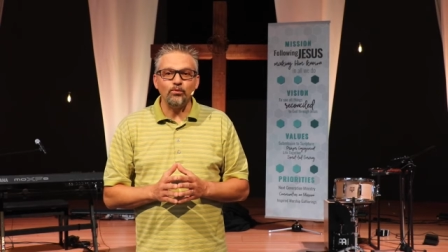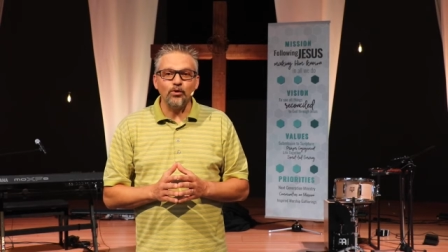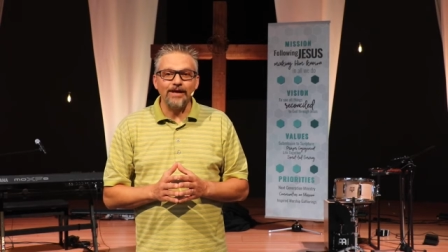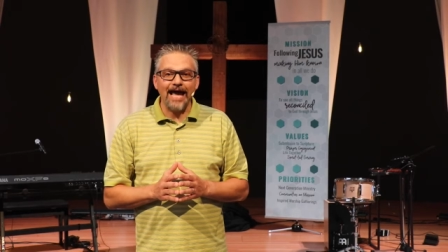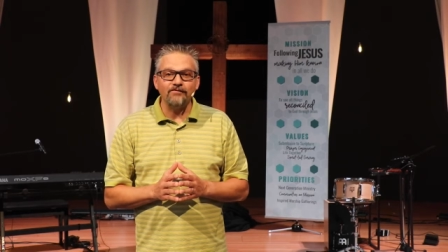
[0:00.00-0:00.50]

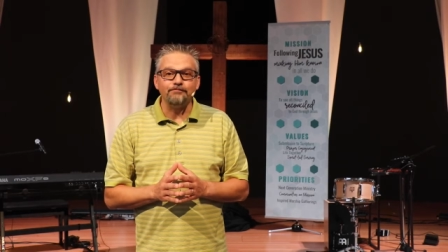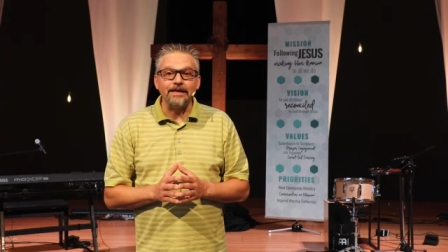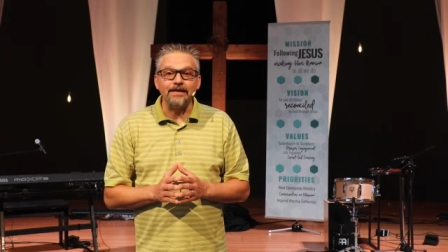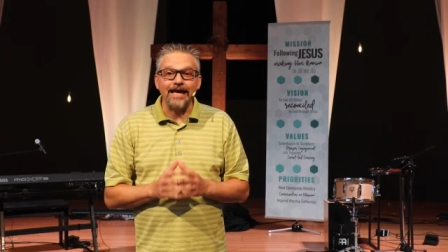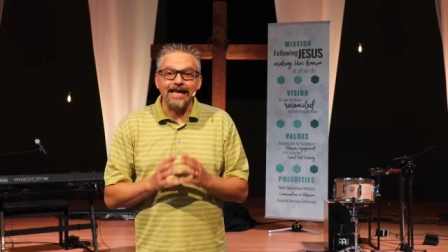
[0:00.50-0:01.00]
would have
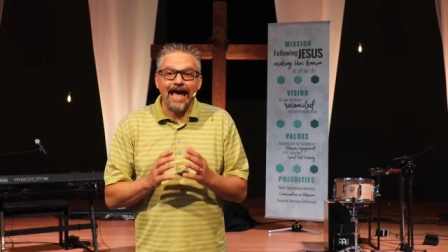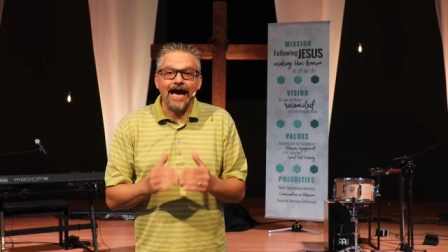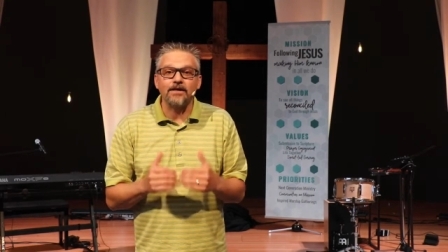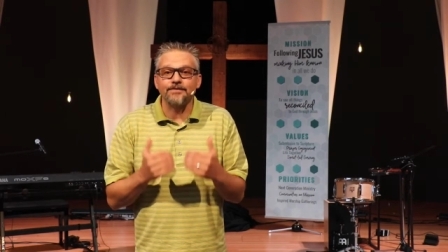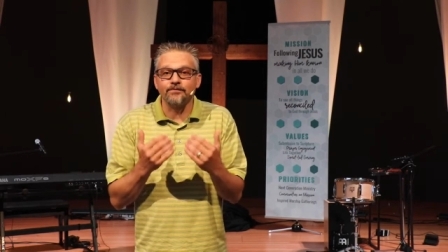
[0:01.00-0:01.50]
been an
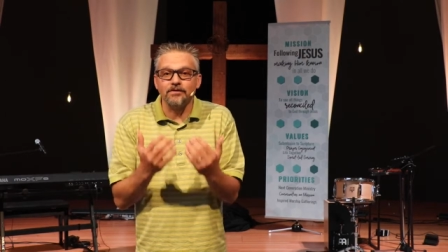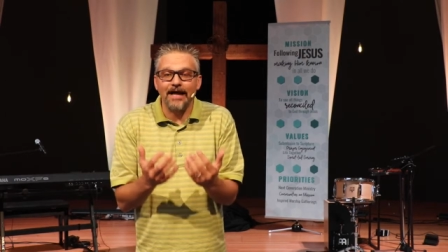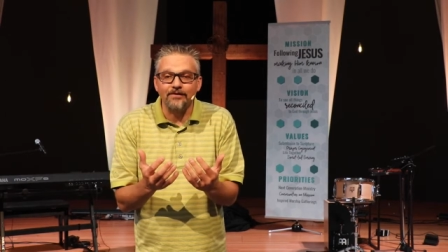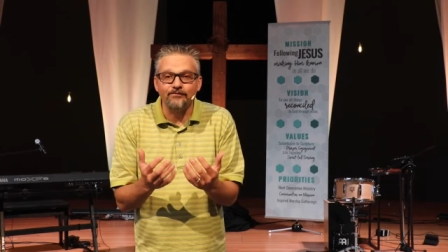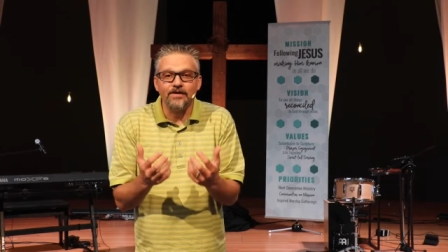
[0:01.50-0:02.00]
act of
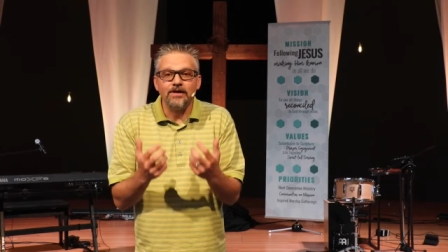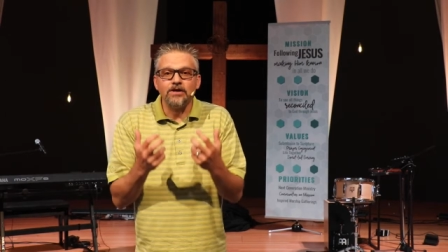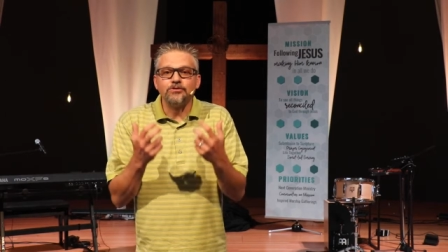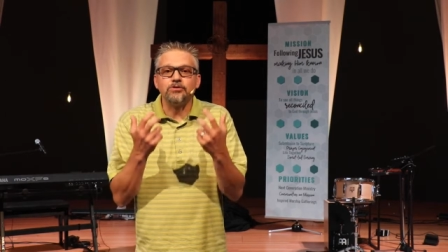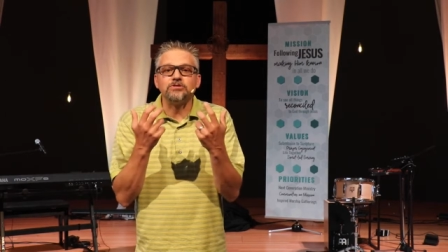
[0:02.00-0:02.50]
love
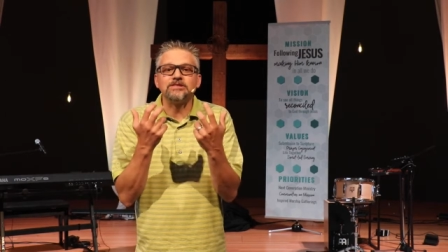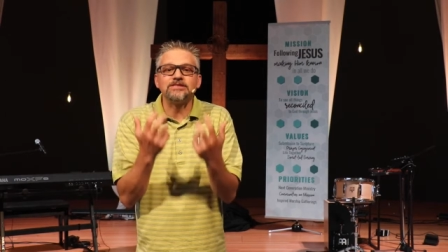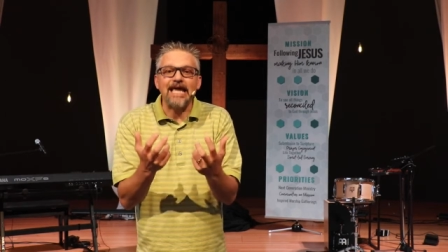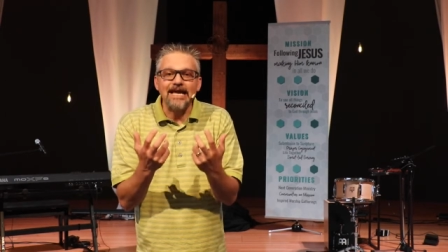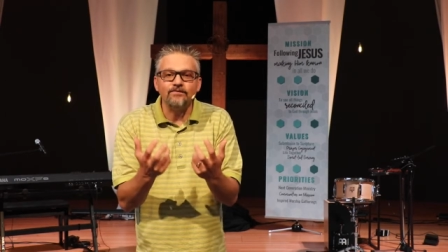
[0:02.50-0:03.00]
to
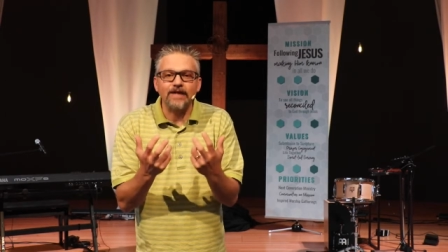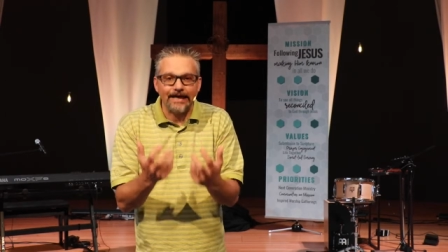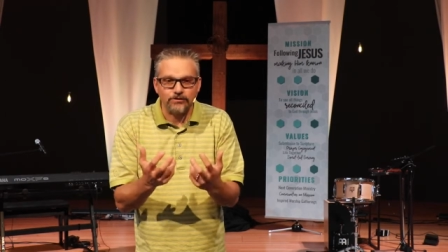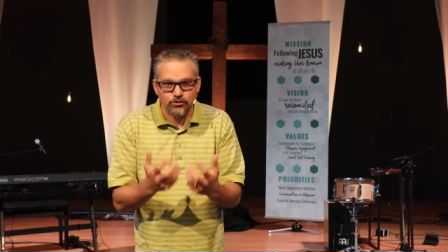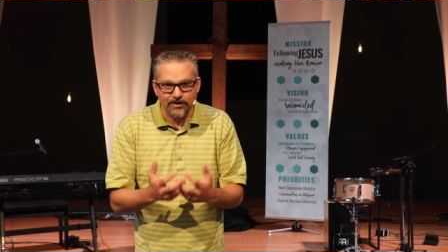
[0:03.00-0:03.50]
save
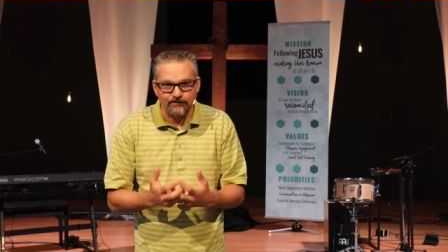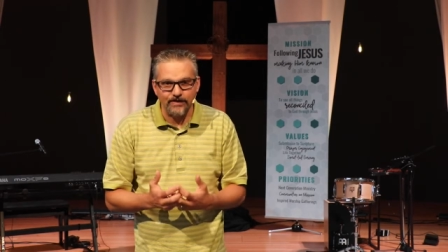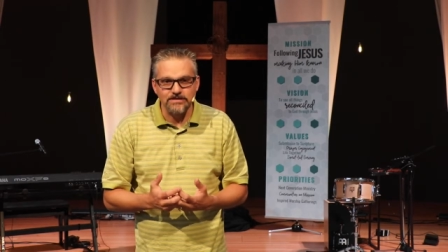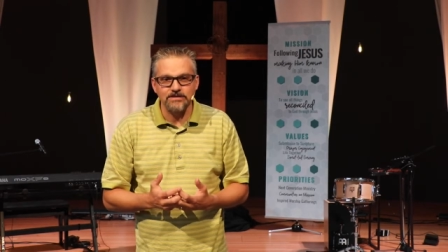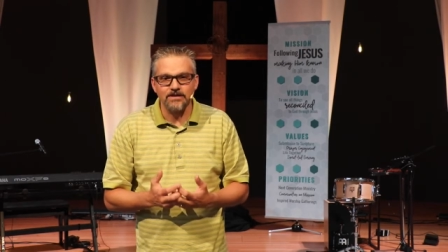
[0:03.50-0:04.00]

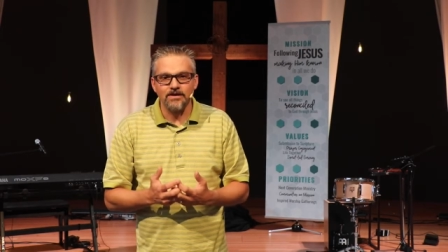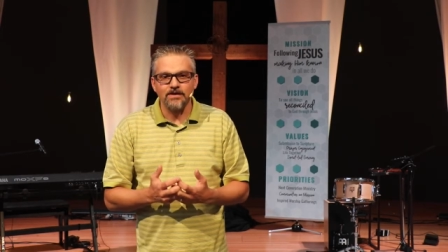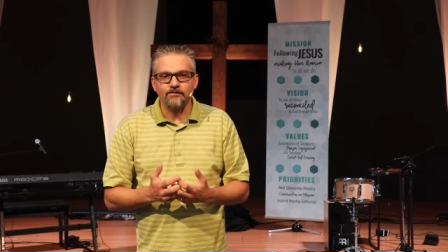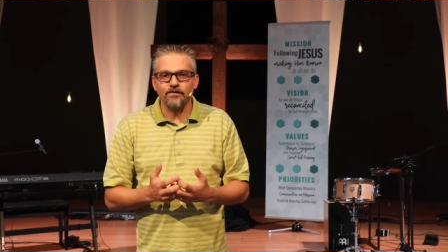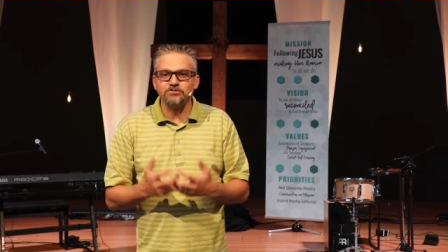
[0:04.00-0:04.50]
Diotrephes
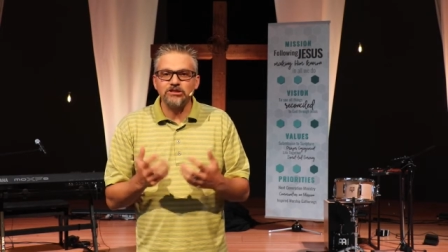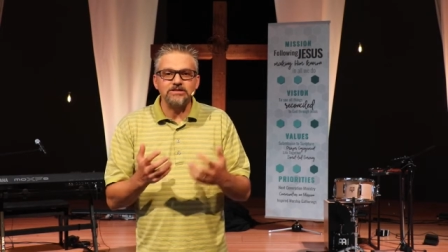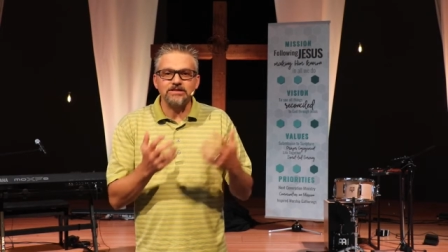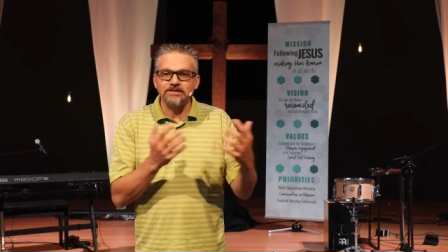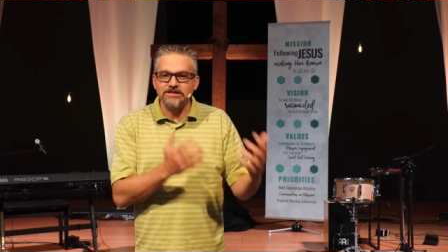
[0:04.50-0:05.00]
from
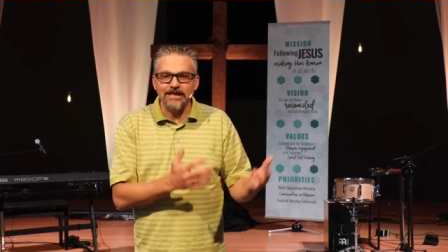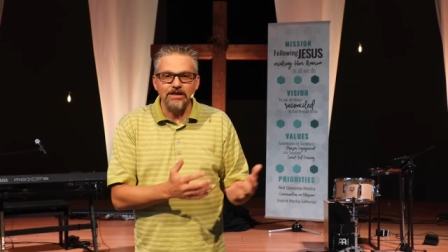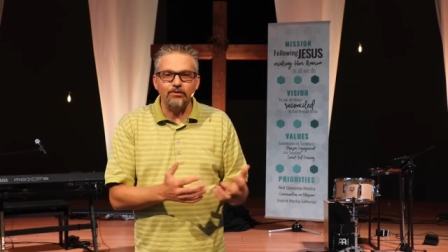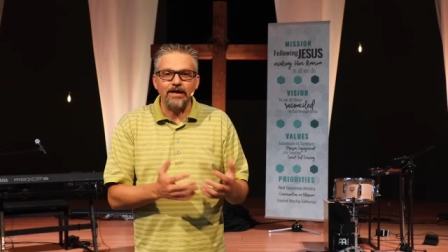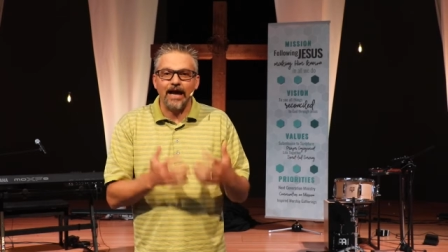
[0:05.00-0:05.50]
just
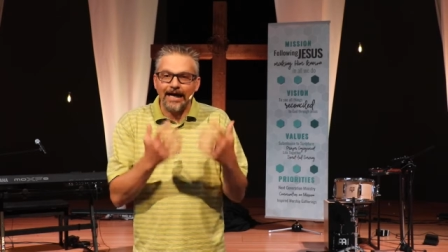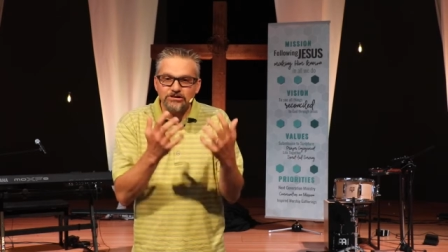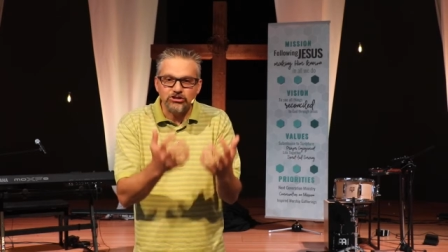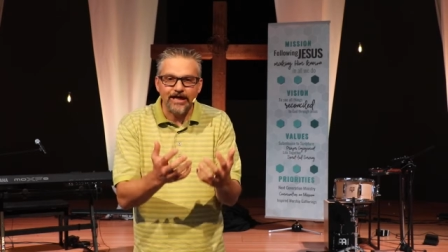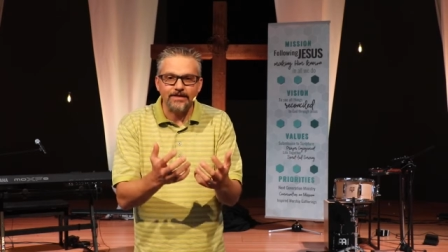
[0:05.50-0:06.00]
continuing
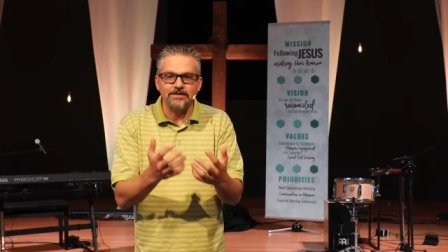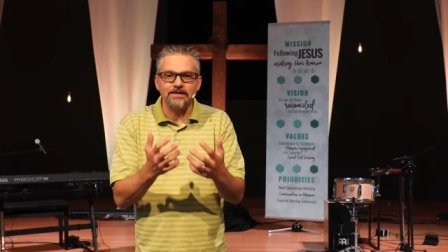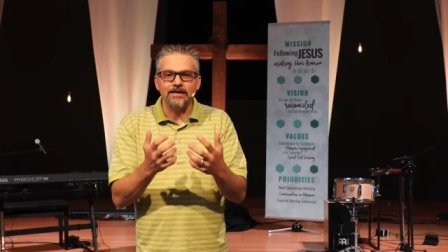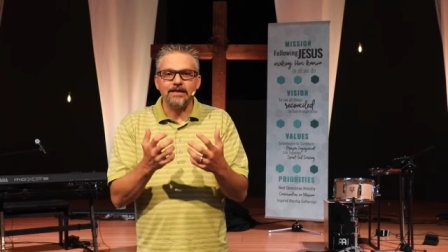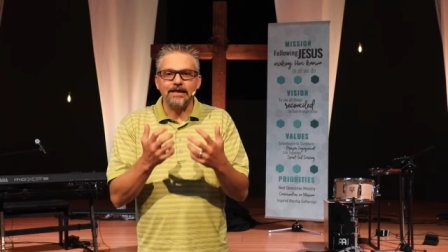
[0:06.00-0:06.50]
unchecked
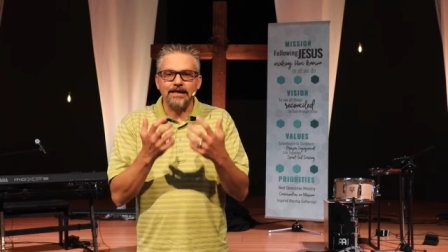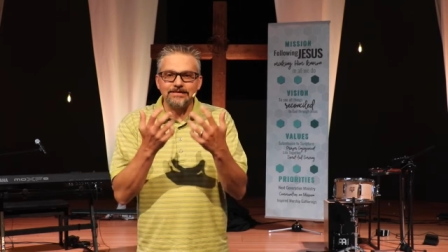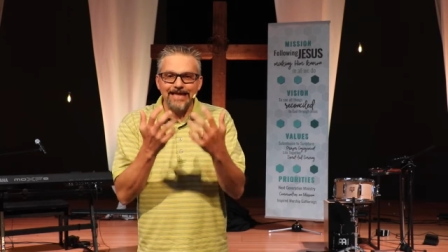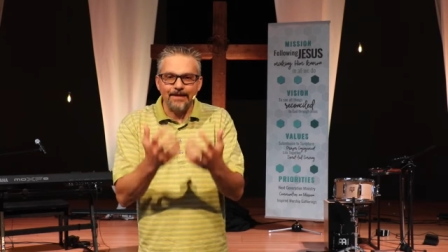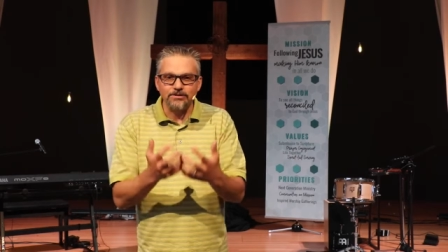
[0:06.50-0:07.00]
in
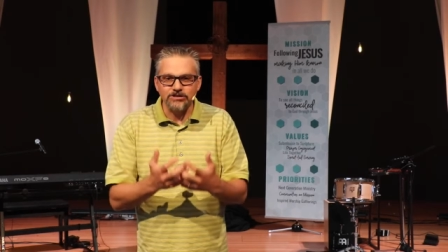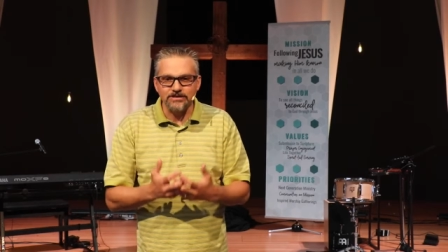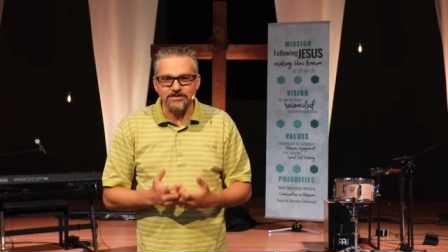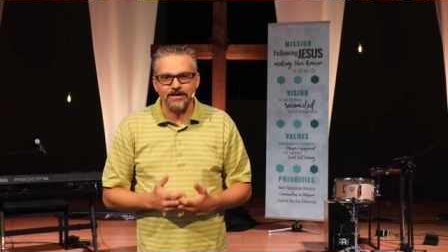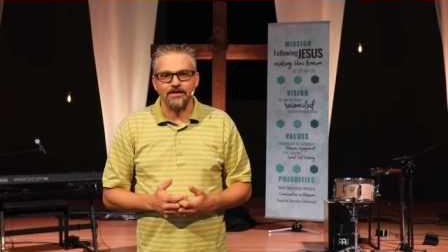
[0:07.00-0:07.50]
damaging
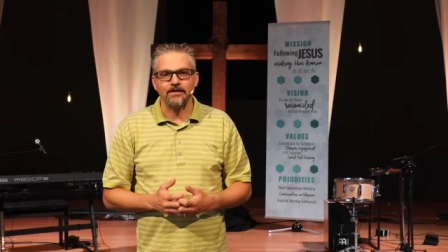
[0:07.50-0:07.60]
sin,